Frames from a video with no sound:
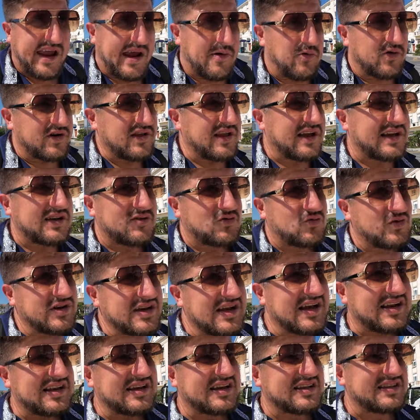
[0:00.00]
And we're like, we
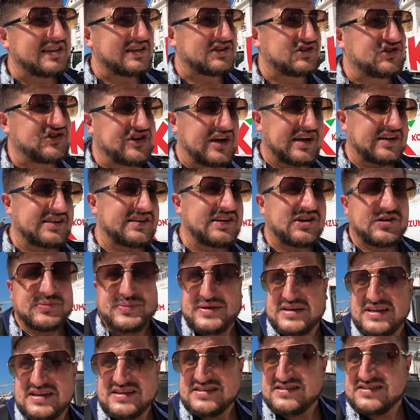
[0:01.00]
got to get this checked out
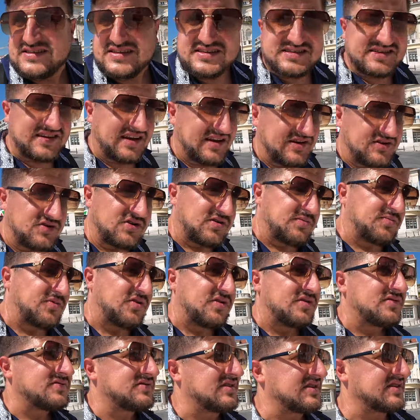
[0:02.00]
because it's not normal